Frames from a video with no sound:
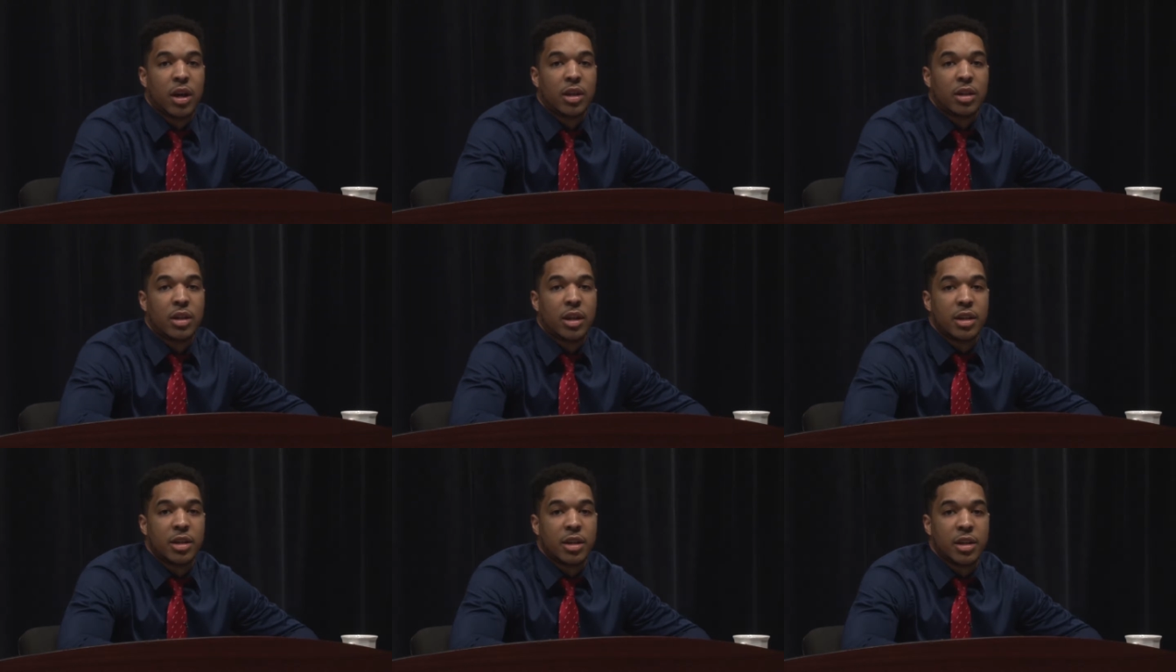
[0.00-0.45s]

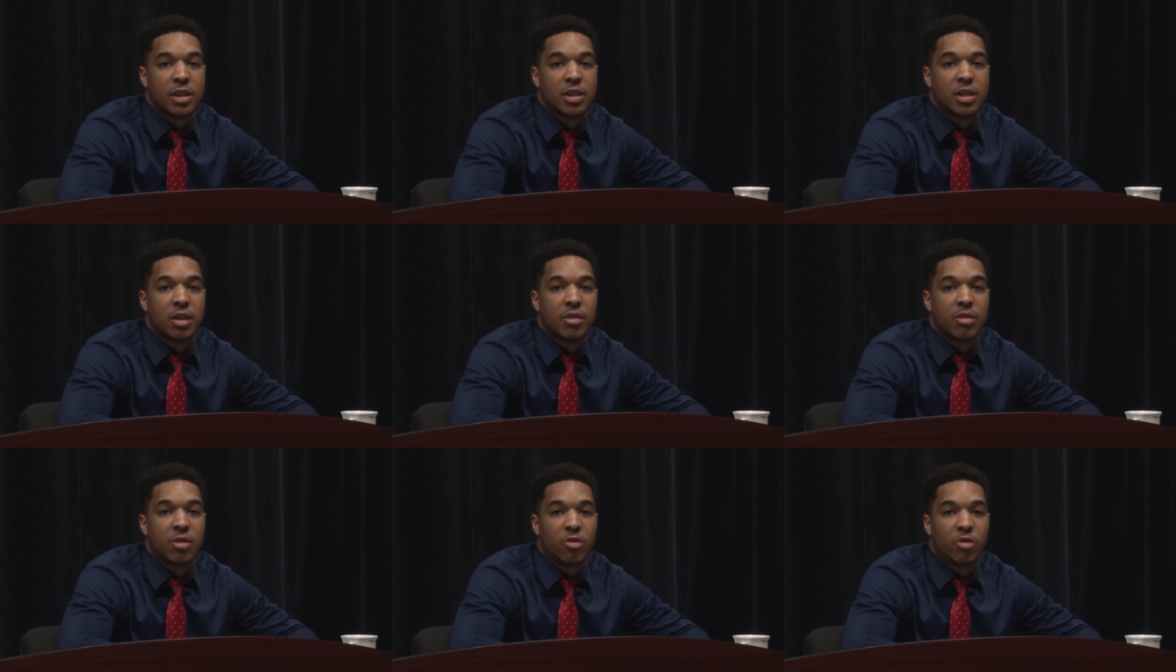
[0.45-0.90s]
The addition
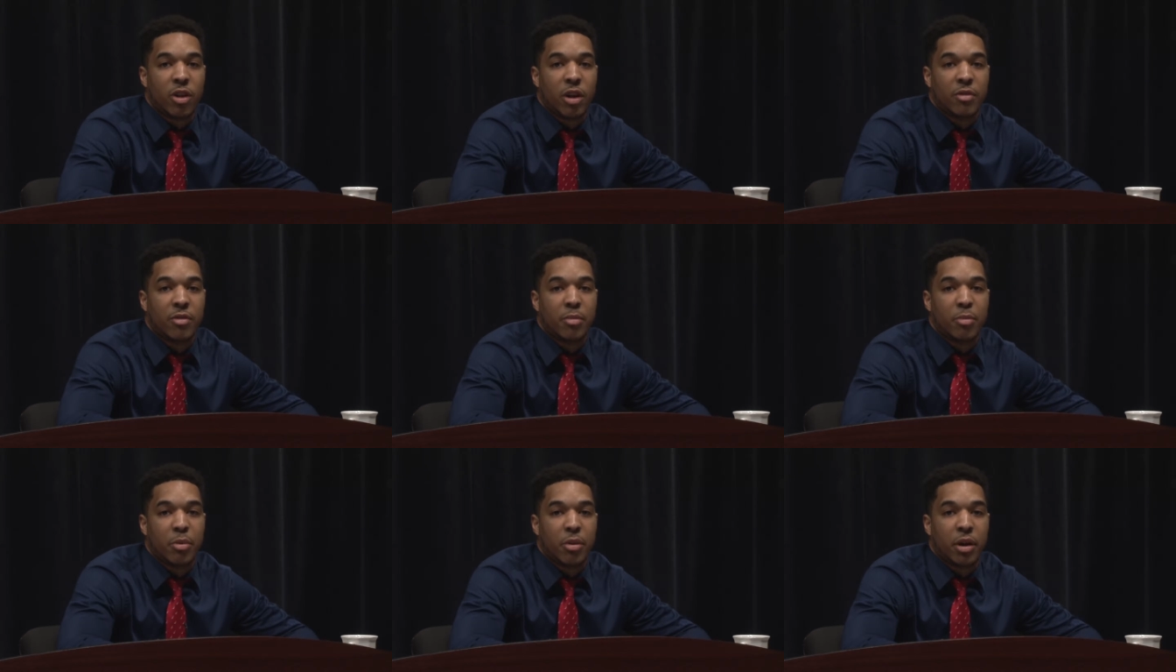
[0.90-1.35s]
of the
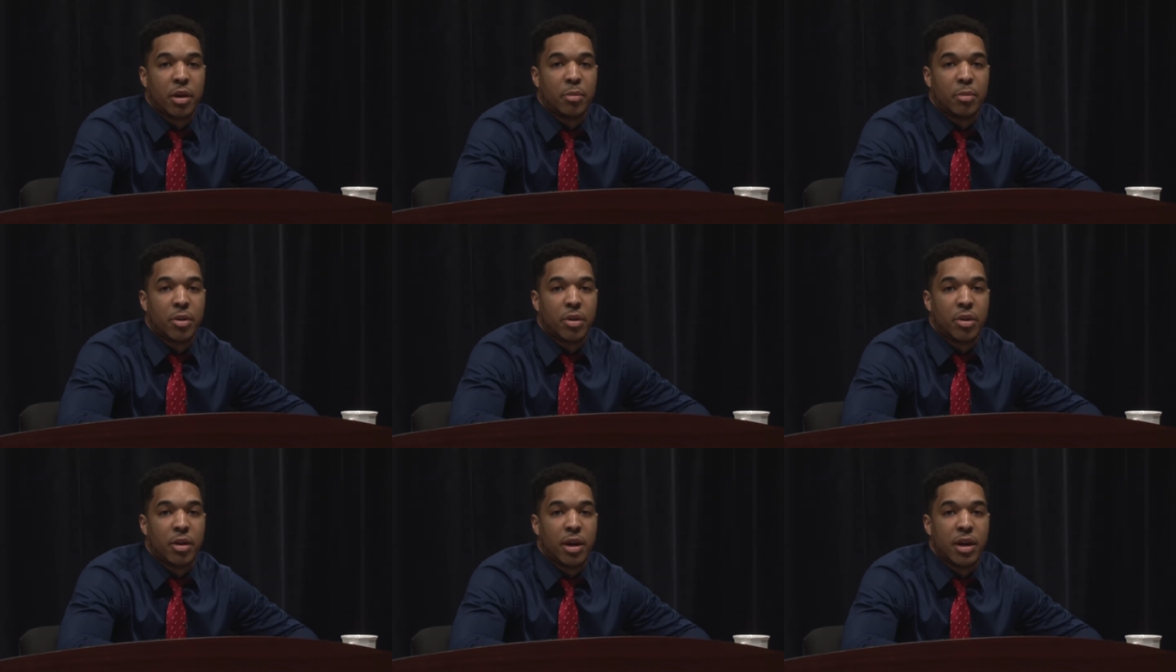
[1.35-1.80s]
Raven Brain
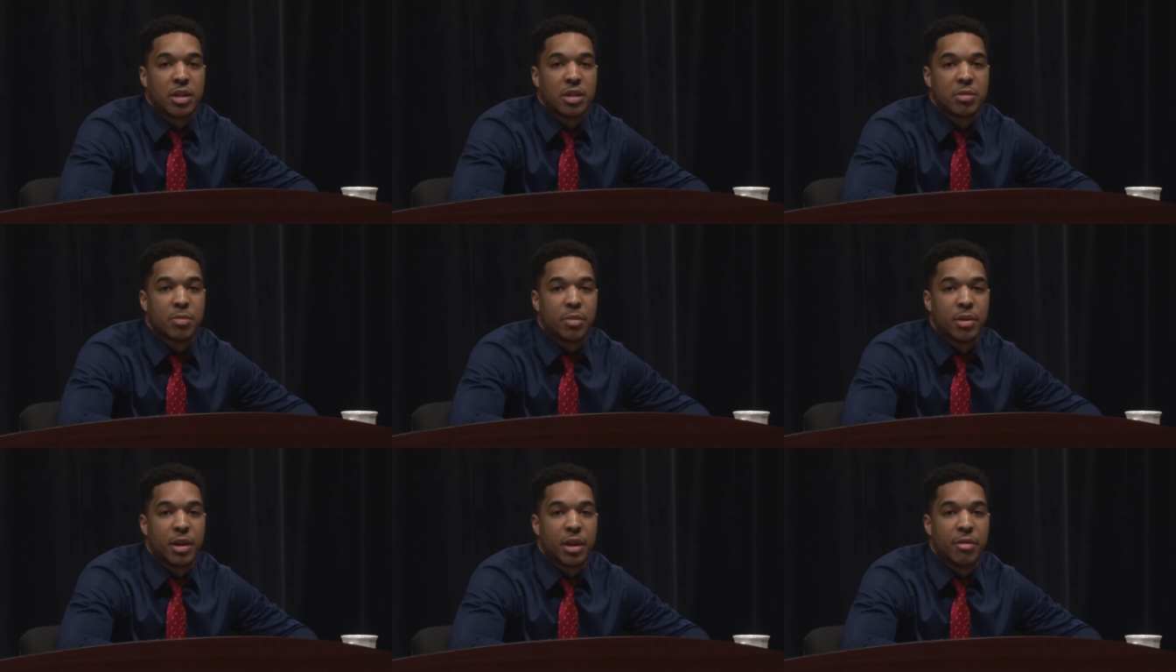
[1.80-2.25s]
Bowl has
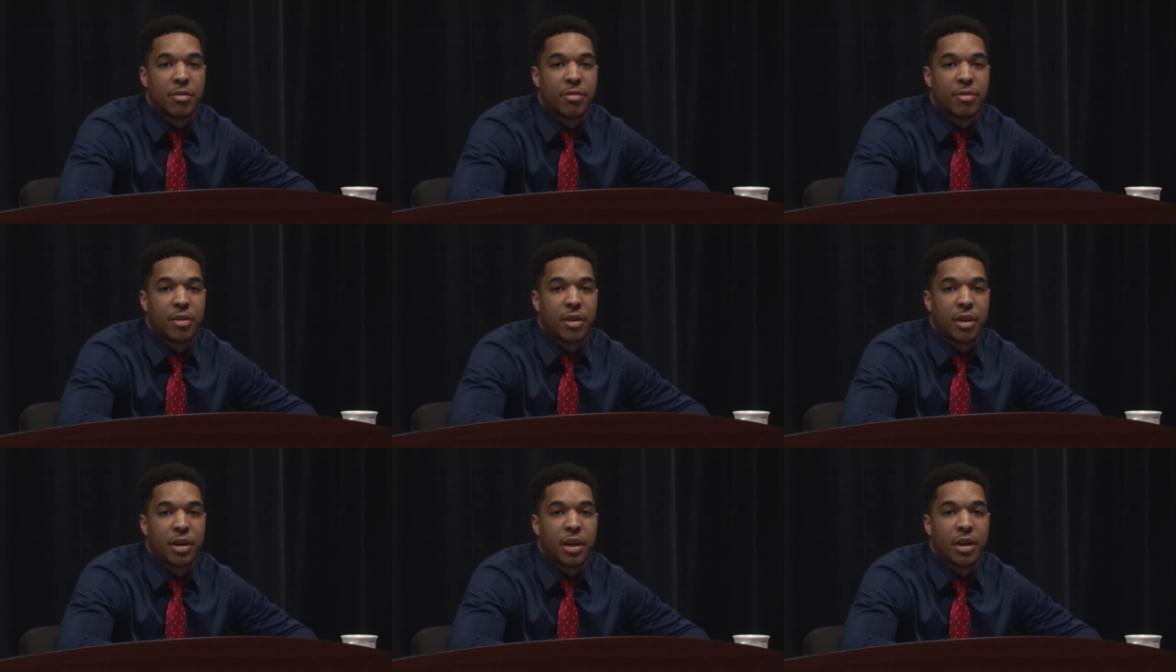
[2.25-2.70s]
been a
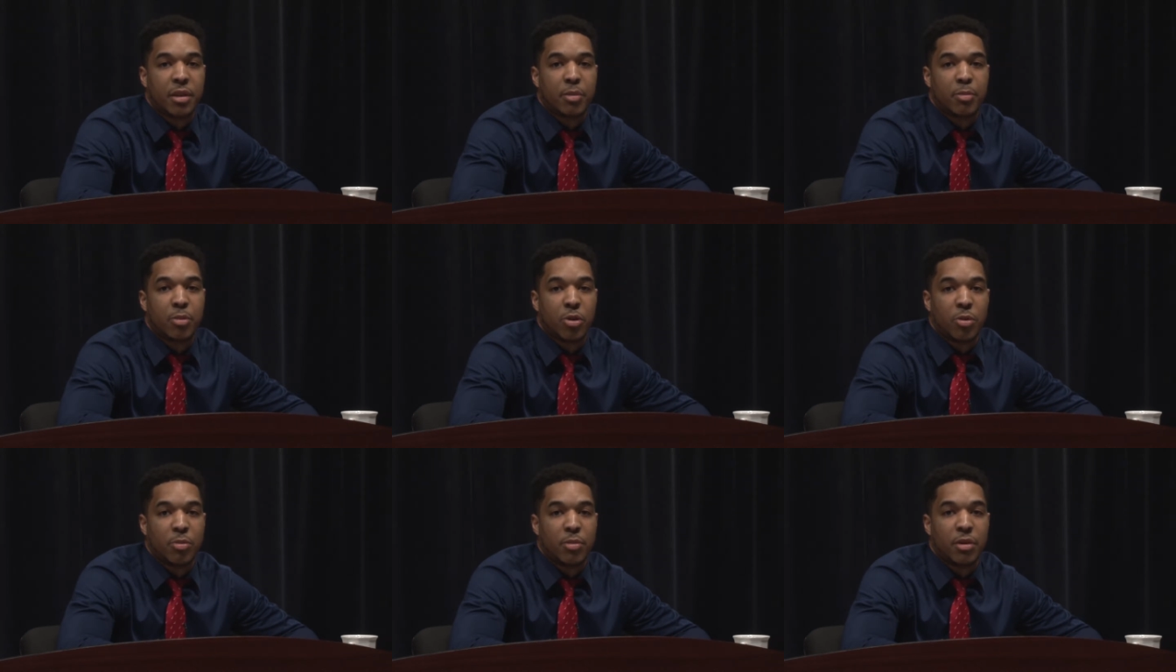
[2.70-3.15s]
fun and
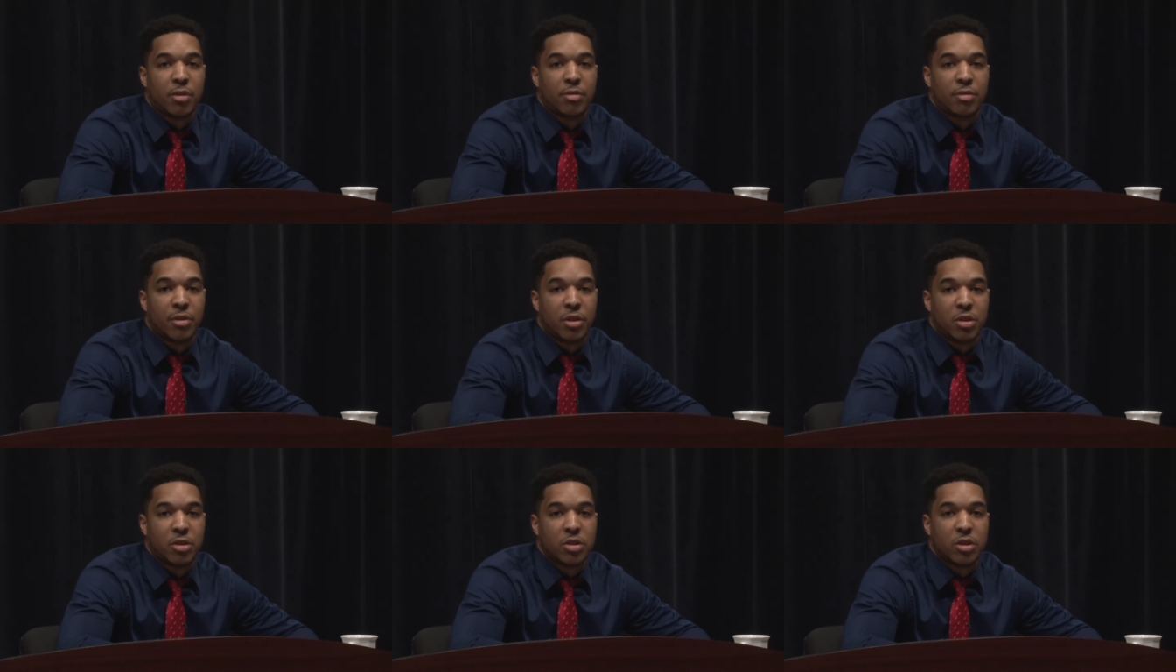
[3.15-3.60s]
appropriate
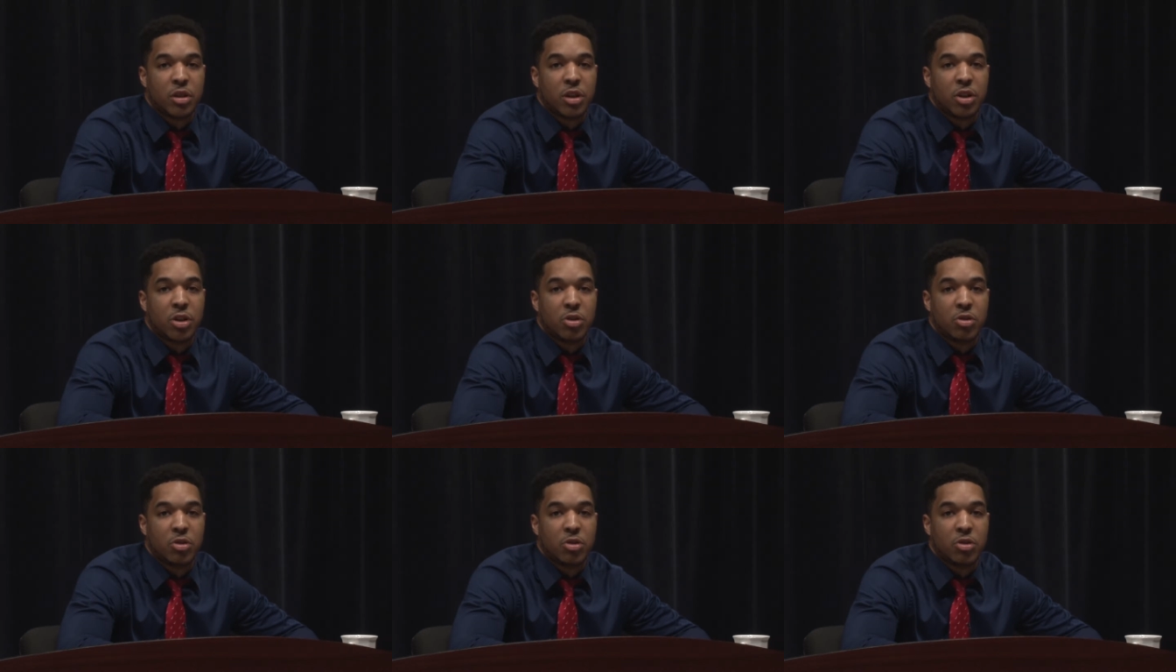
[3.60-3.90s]
feature,